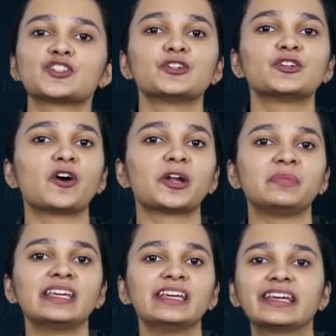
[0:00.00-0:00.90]
should
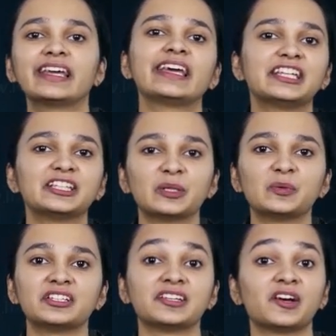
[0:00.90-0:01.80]
not be
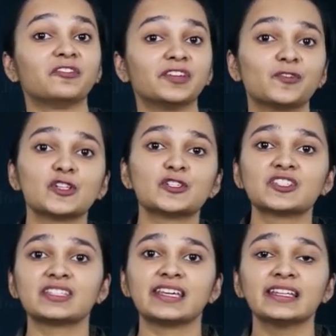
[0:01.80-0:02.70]
included. We have
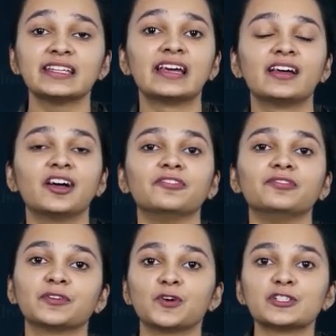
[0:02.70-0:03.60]
also seen
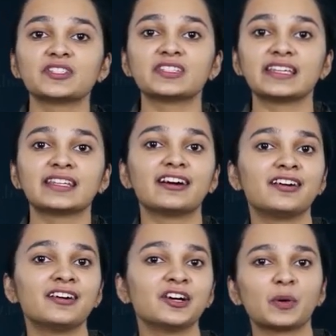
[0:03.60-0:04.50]
we have also seen
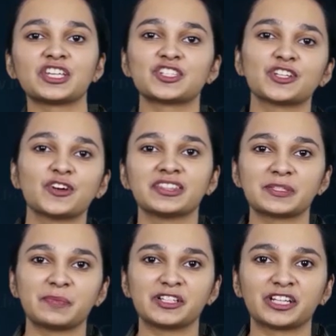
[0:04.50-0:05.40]
a question on
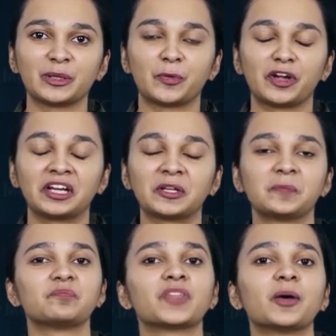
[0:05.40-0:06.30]
this particular point.
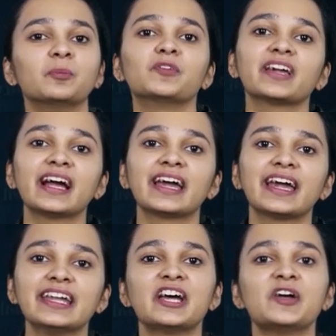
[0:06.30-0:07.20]
Moving
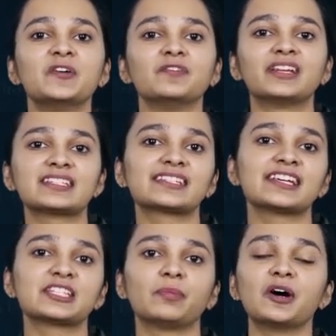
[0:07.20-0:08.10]
ahead, we
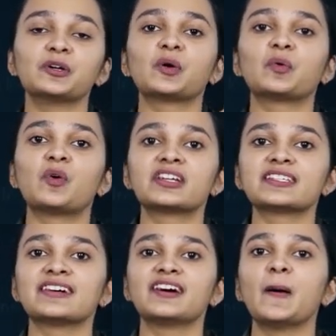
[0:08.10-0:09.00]
discussed about what
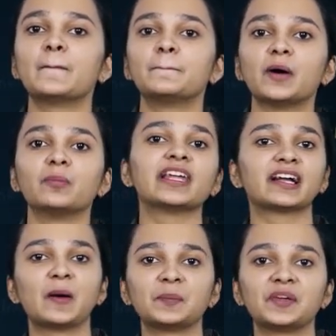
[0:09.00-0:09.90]
is a
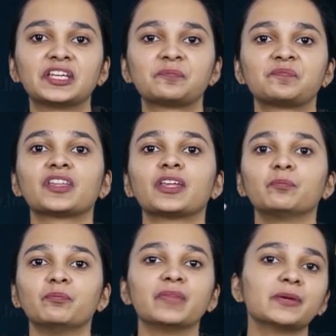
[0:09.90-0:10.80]
public company.
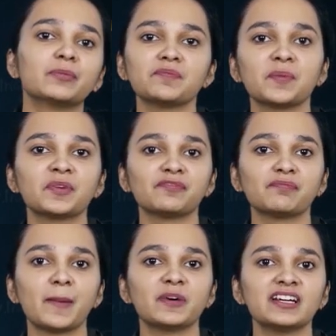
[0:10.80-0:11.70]
Minimum number of
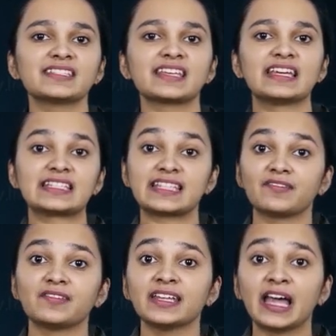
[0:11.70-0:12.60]
members is
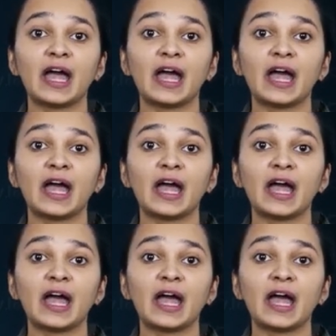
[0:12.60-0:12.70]
7.